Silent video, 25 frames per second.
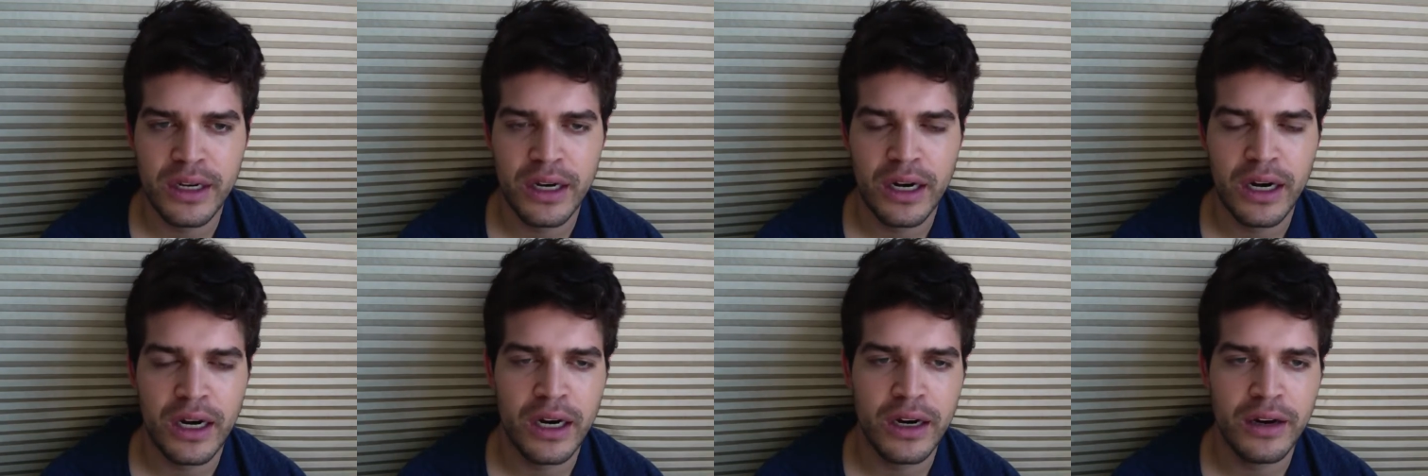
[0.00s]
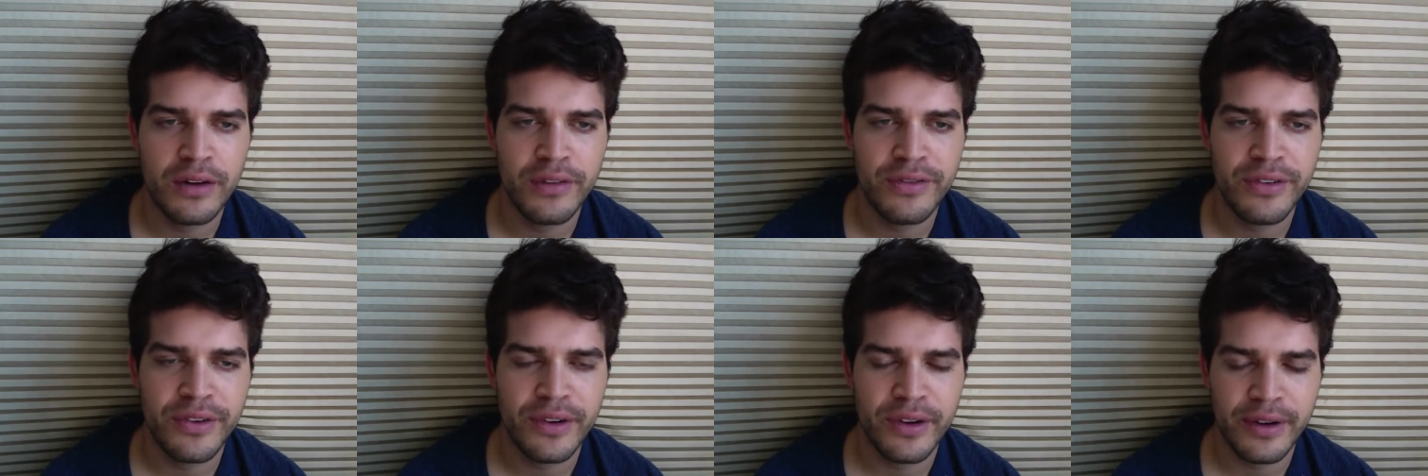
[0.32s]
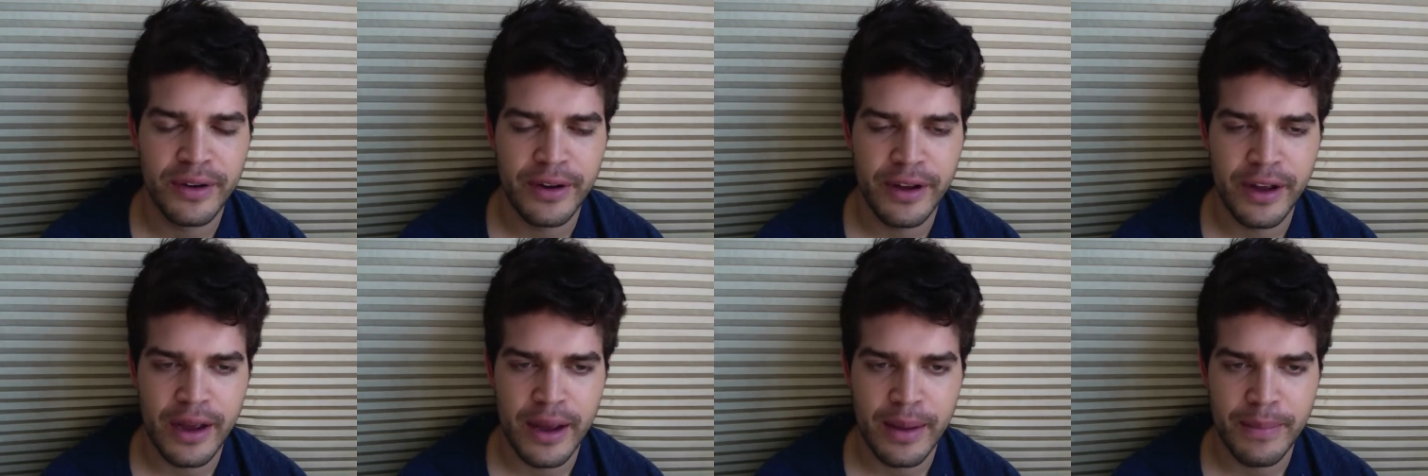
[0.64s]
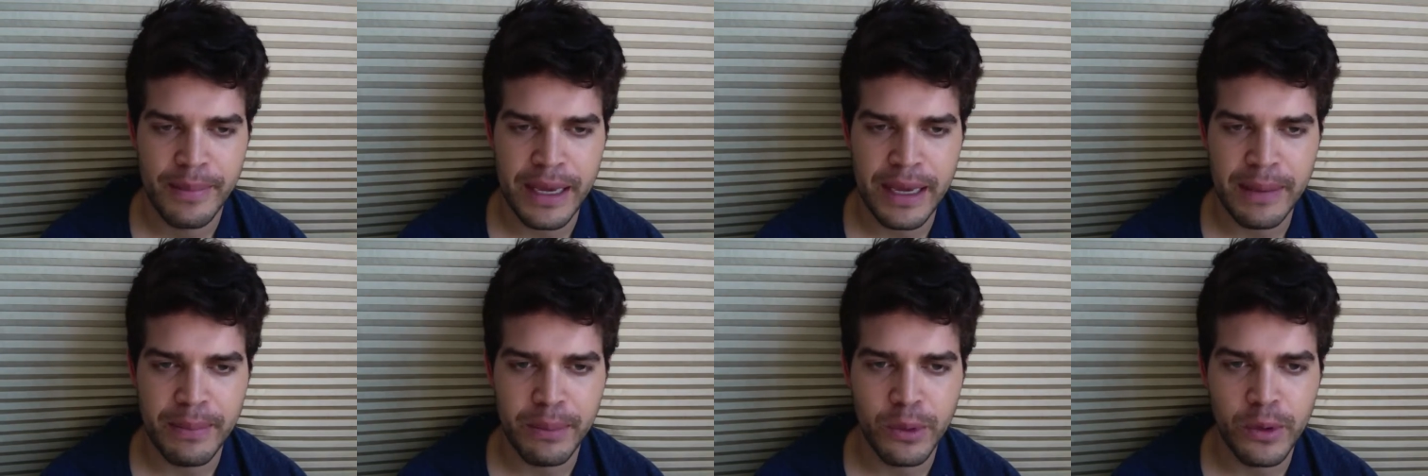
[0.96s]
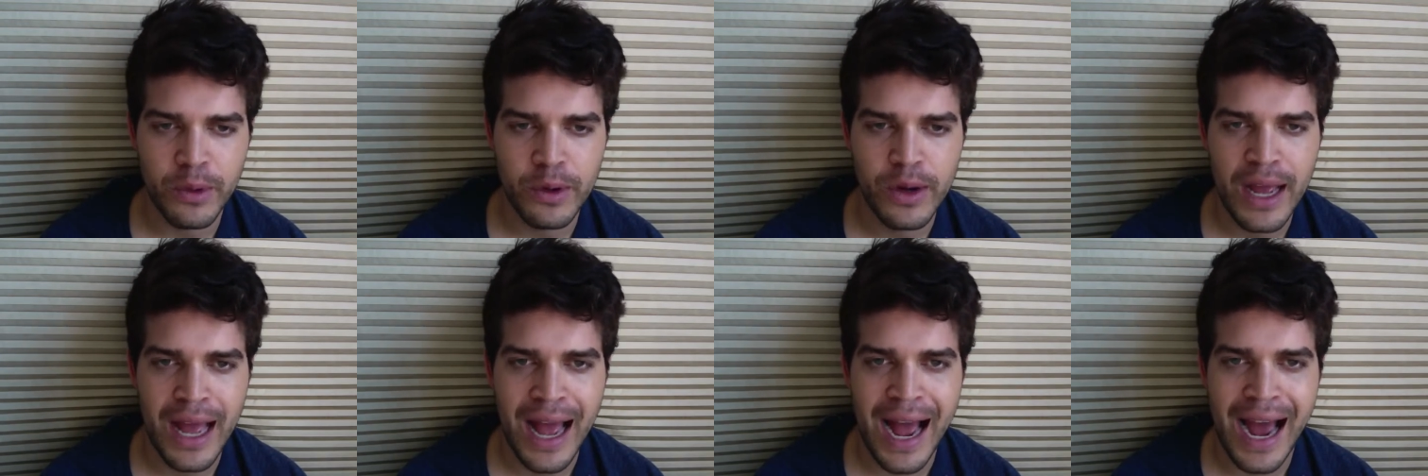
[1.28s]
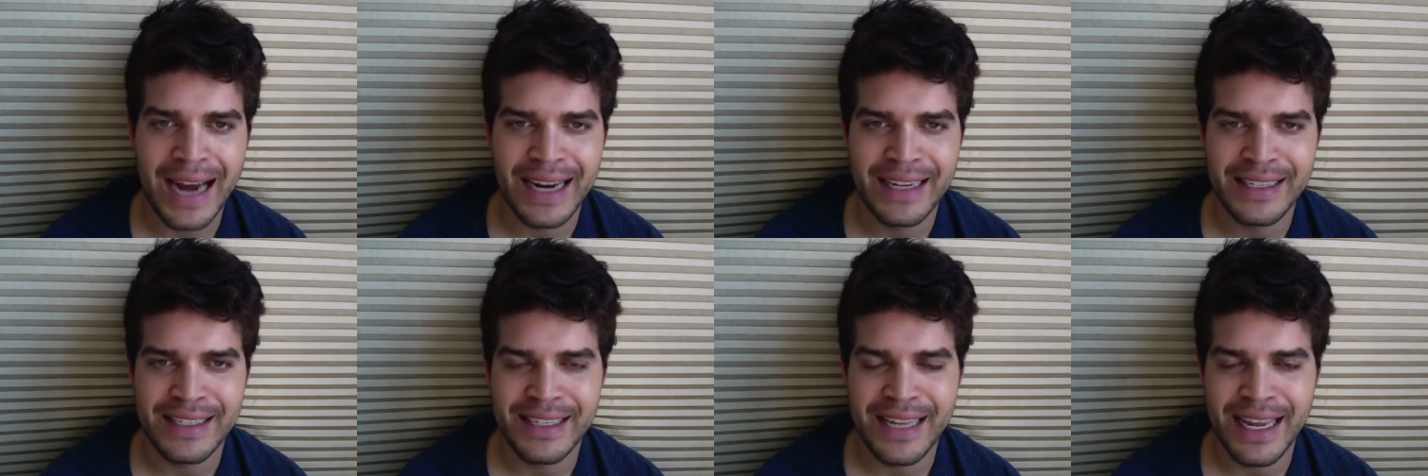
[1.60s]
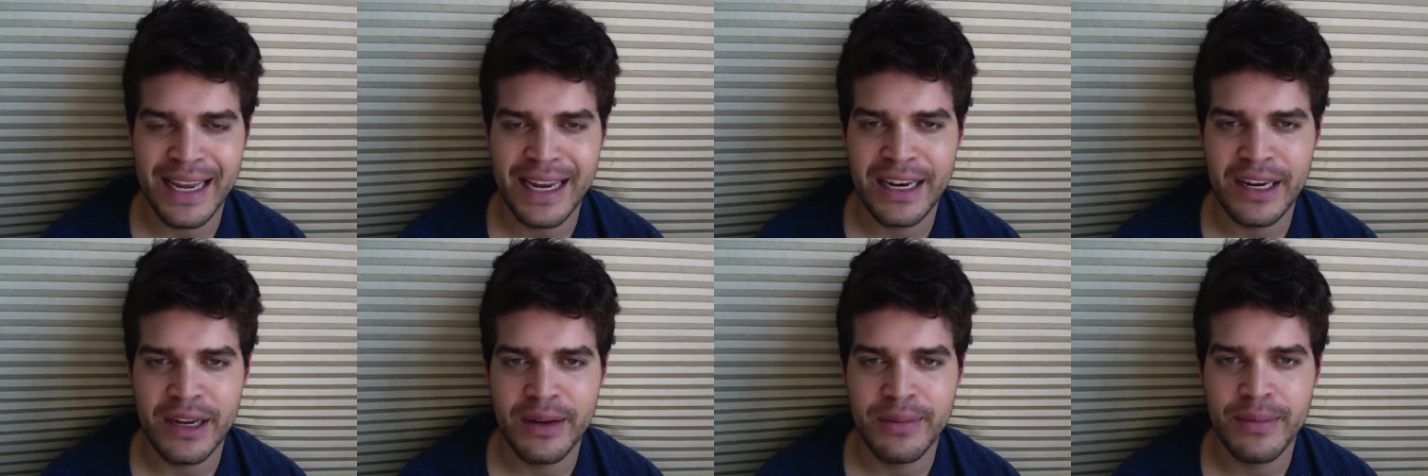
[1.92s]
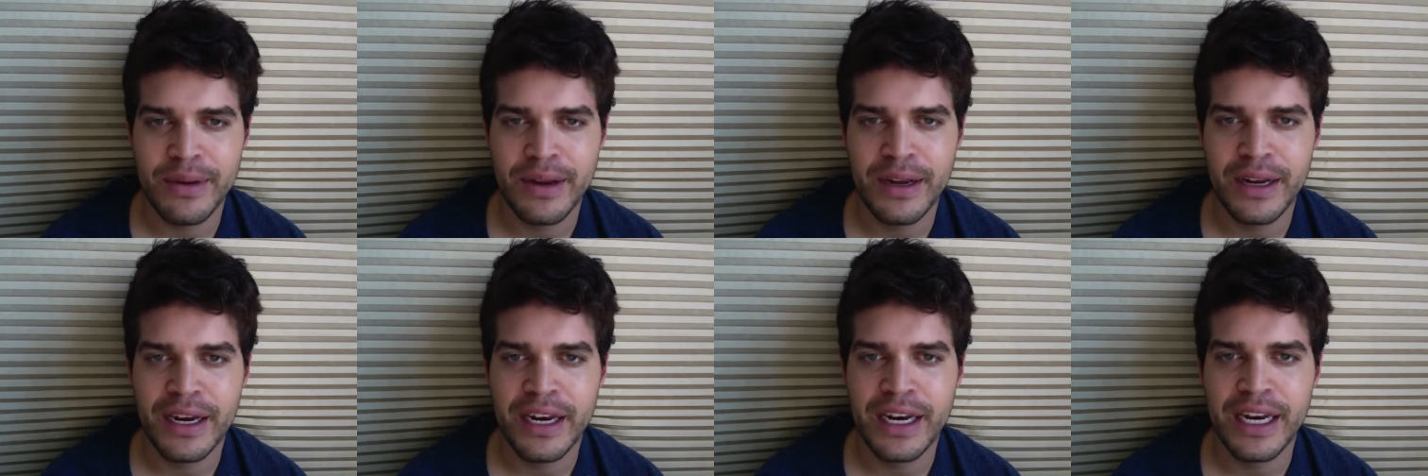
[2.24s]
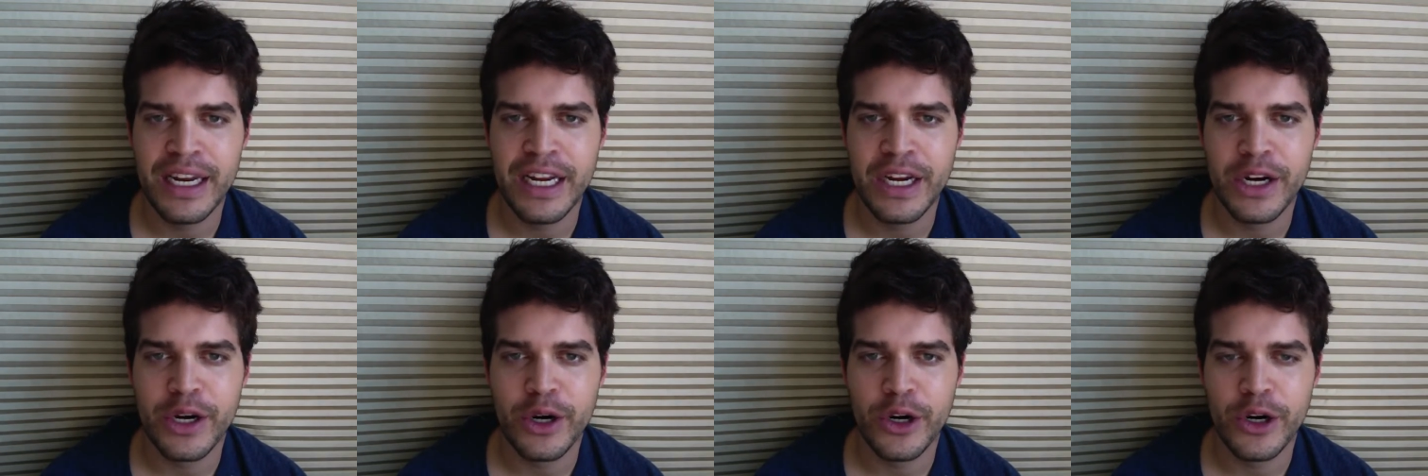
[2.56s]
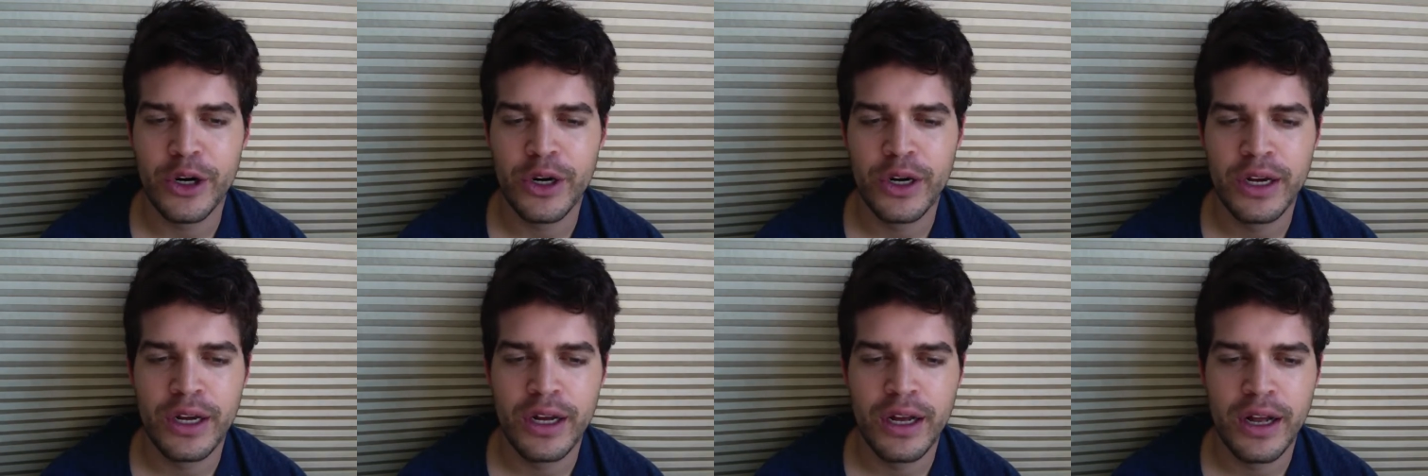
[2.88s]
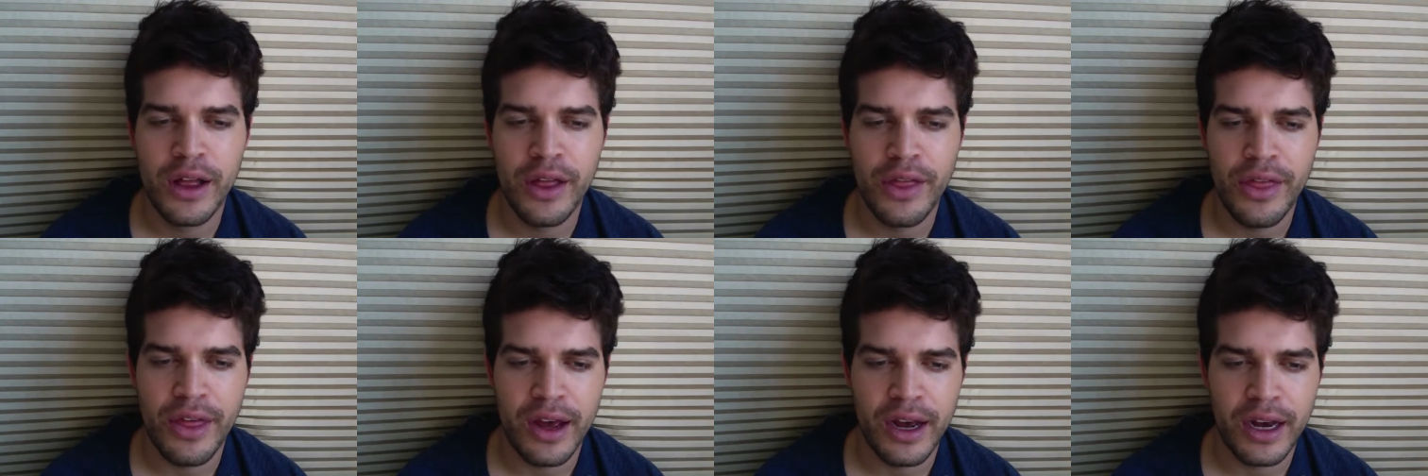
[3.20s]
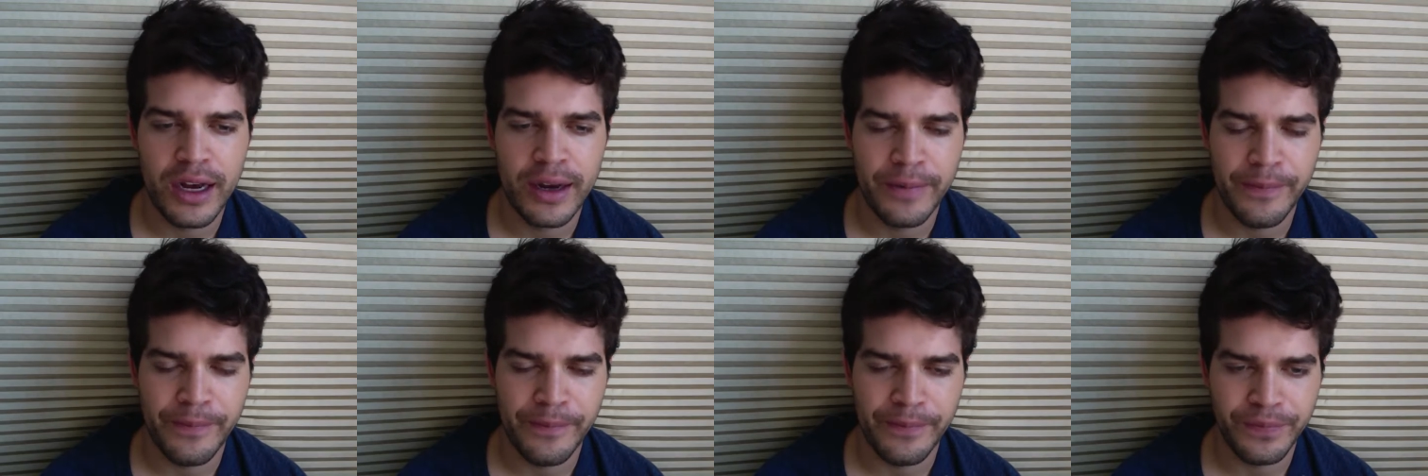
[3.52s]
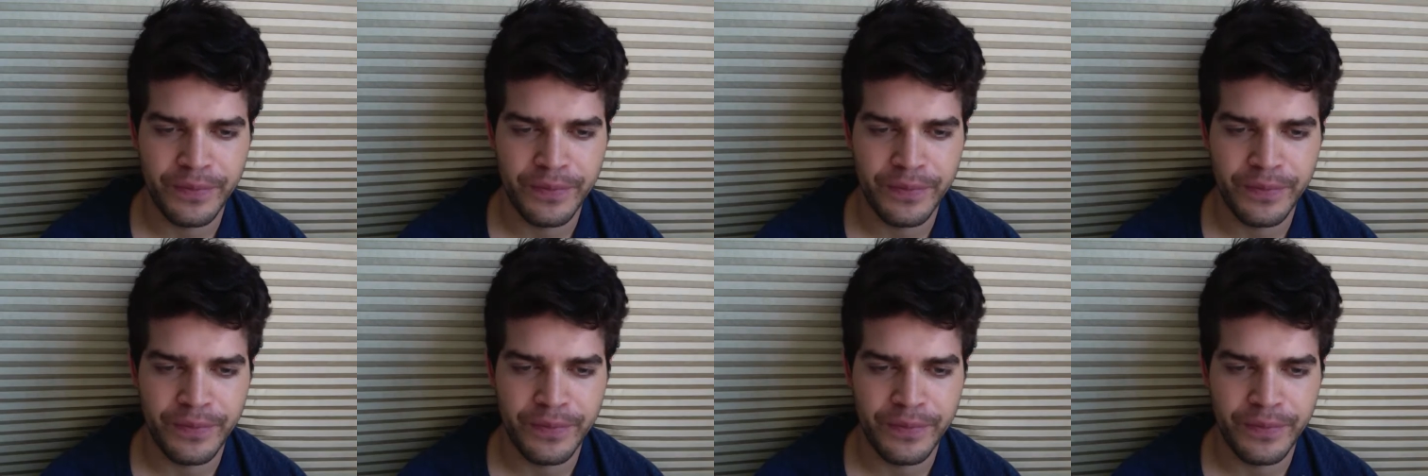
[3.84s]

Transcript: of people at a stadium near the